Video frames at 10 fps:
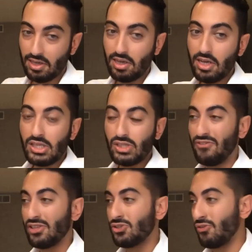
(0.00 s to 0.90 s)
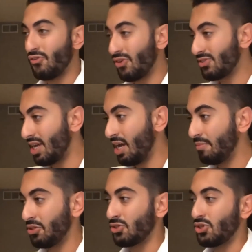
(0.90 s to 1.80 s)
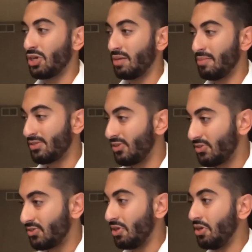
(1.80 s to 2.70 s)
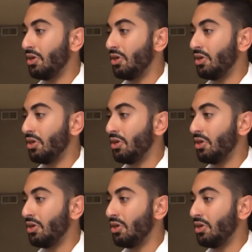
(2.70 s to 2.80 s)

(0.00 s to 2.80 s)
So if it's your first time, you're starting a business,